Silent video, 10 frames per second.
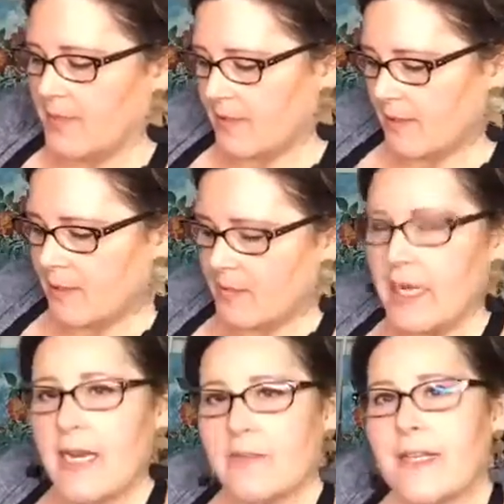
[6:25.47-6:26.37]
This is going to
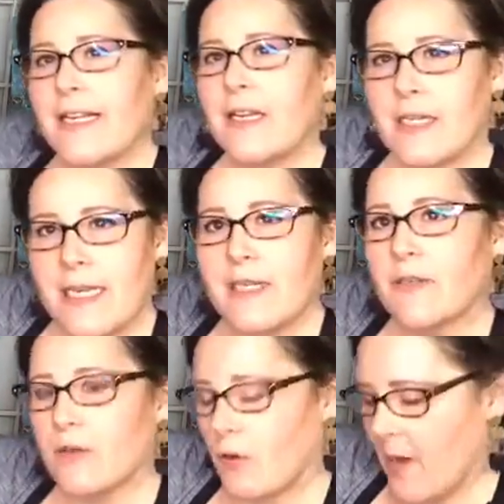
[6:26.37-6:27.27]
be kind of like a
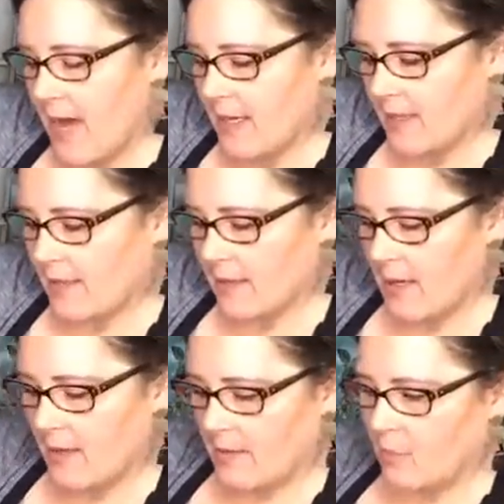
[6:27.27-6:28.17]
glaze or a wax.
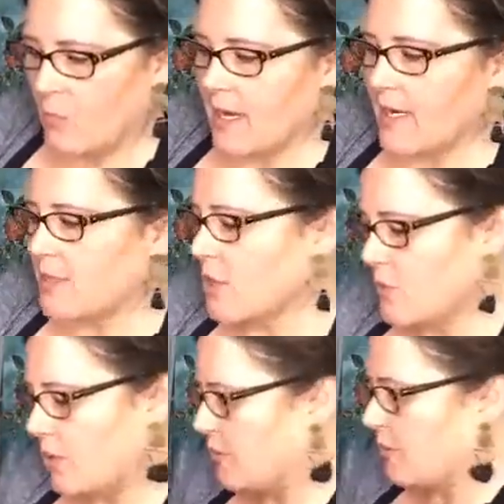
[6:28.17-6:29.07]
What I
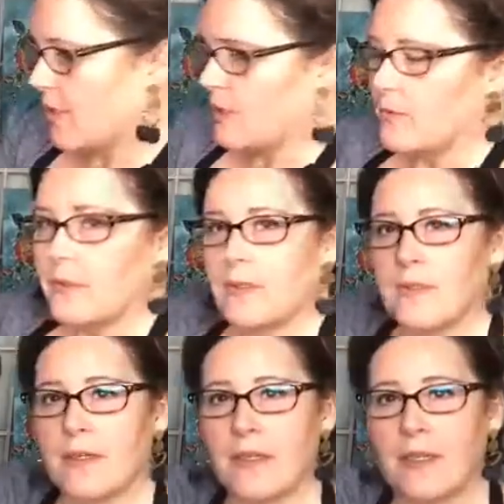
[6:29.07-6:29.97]
don't do though,
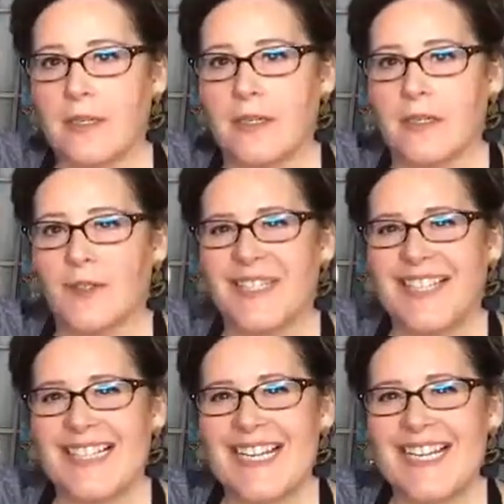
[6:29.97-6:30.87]
so
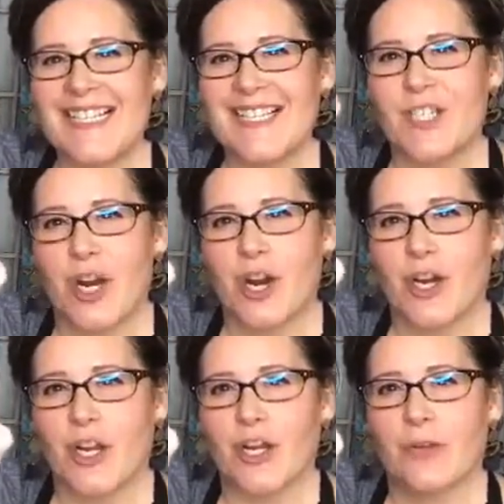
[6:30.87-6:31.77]
it's a nice
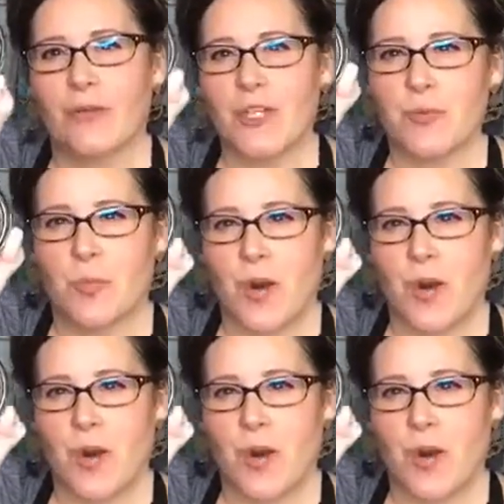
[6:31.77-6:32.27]
dark rich